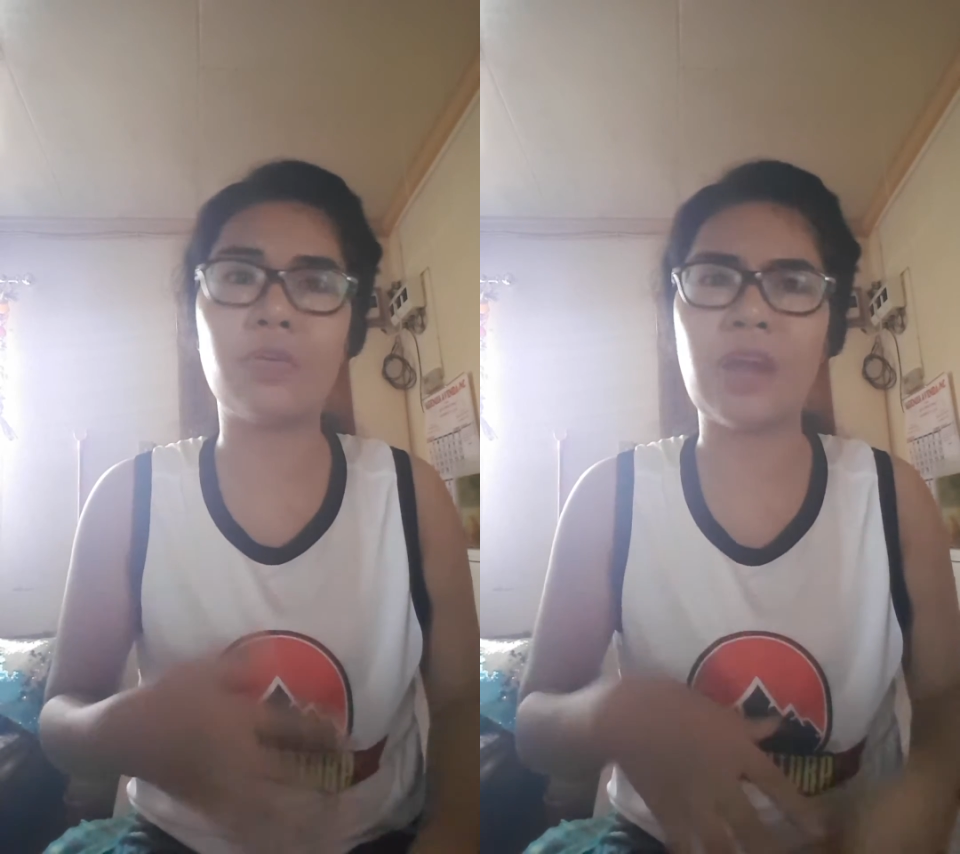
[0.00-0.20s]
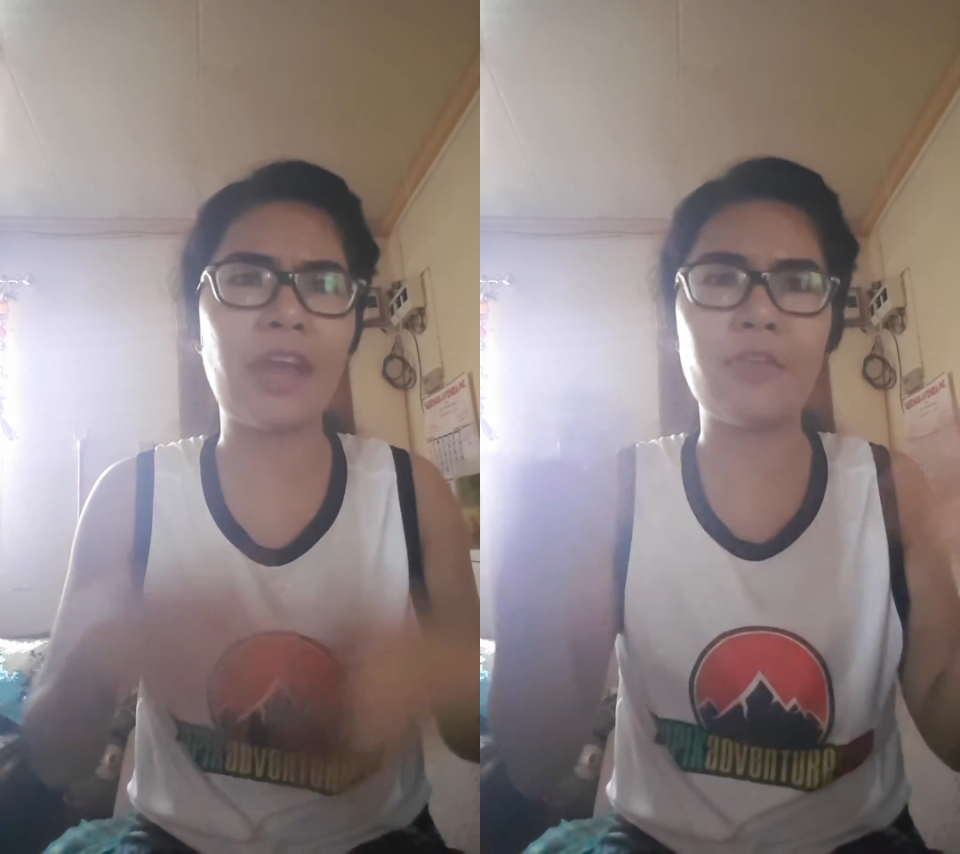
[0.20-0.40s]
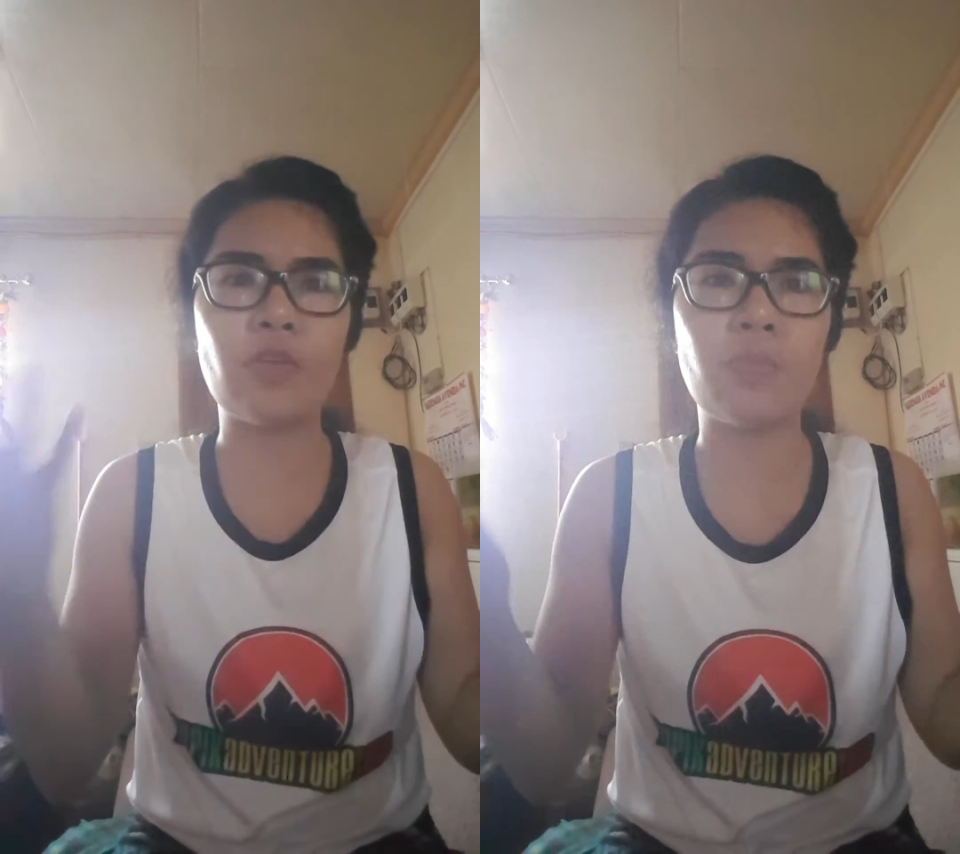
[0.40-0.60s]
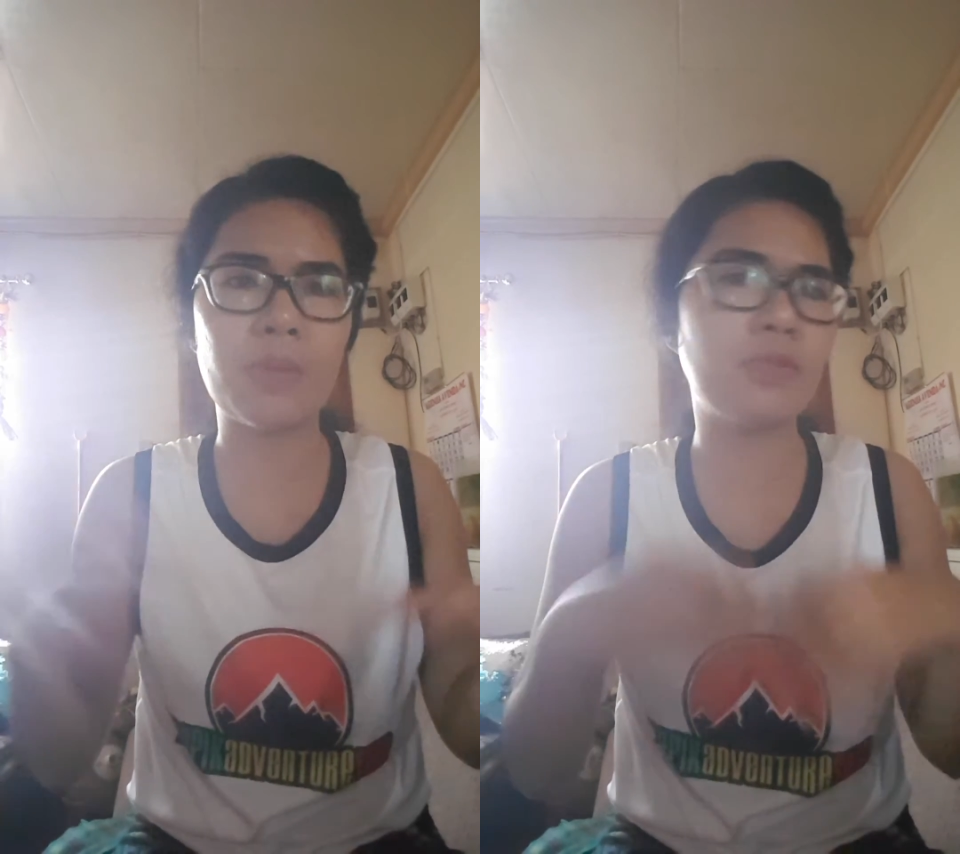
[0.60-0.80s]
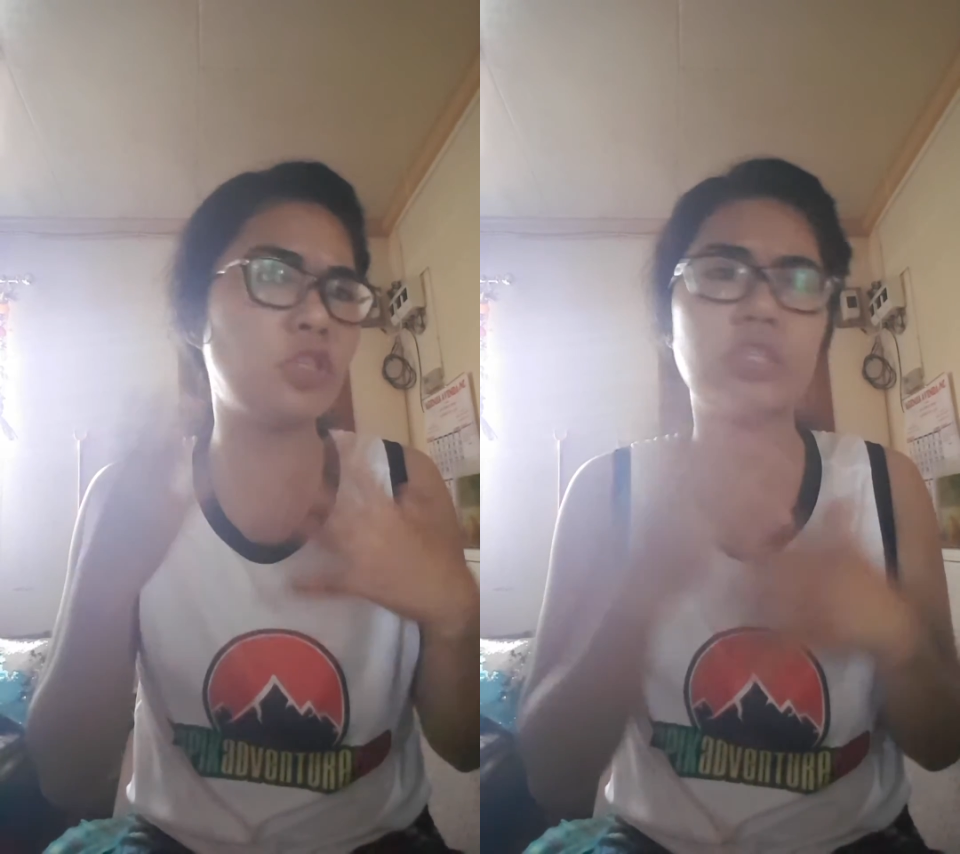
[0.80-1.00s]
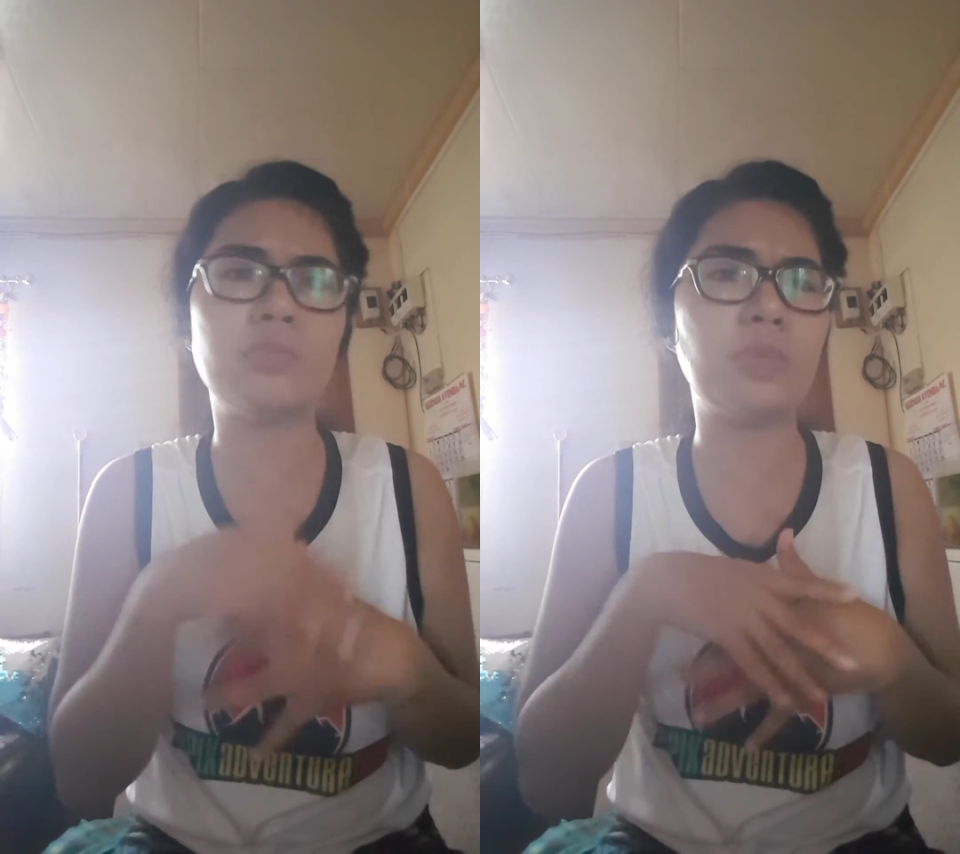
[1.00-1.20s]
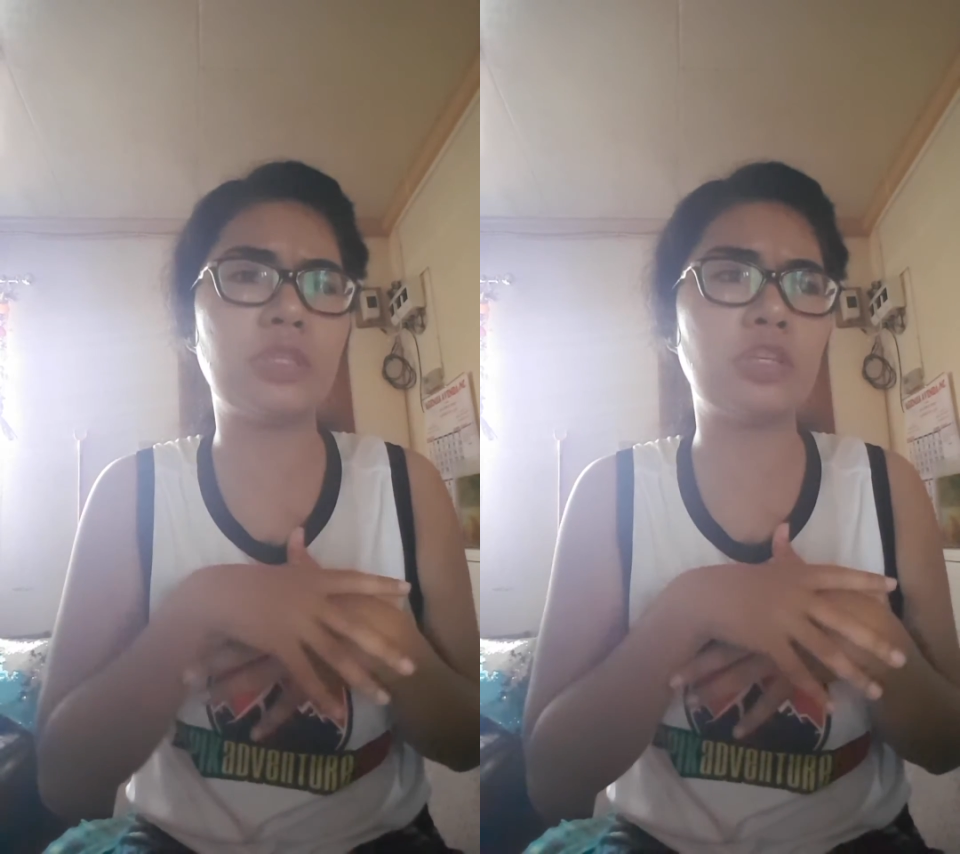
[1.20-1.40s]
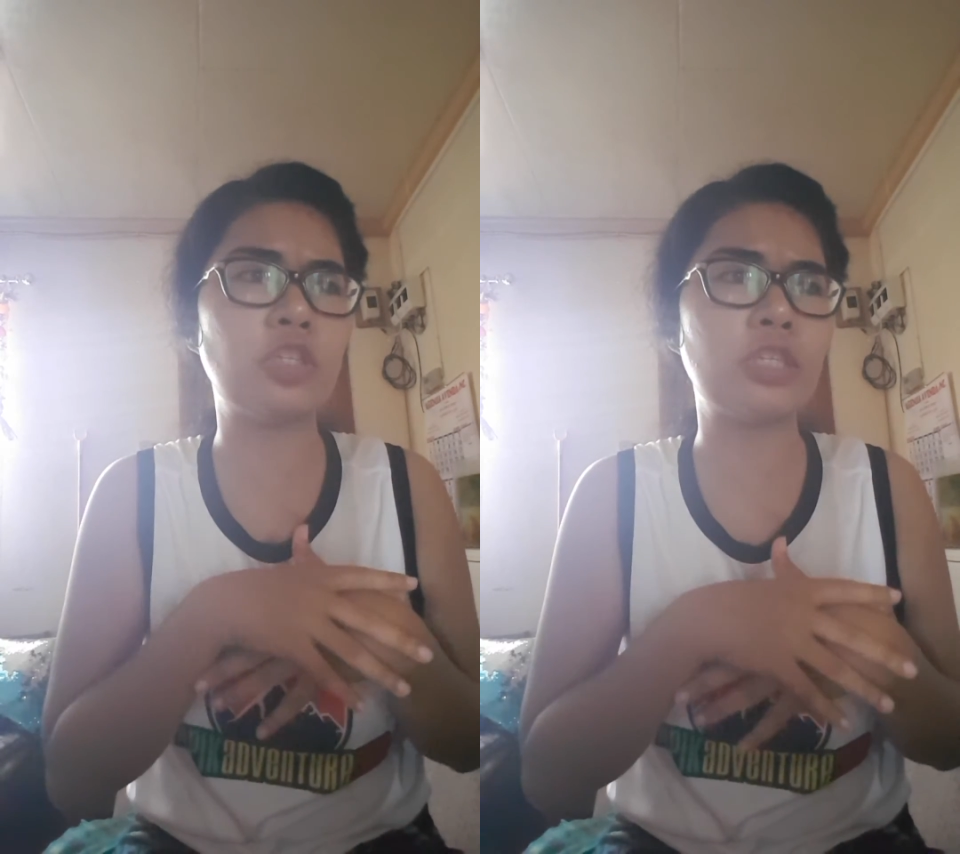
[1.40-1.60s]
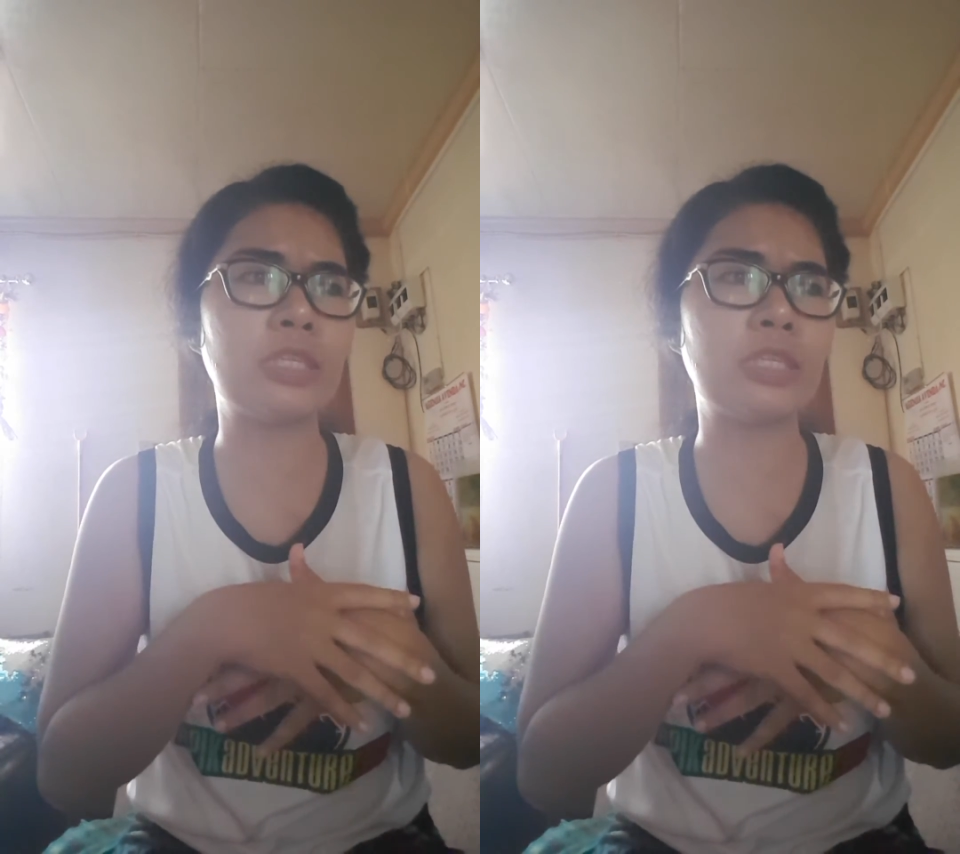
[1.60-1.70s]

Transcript: or I don't know, maybe but there's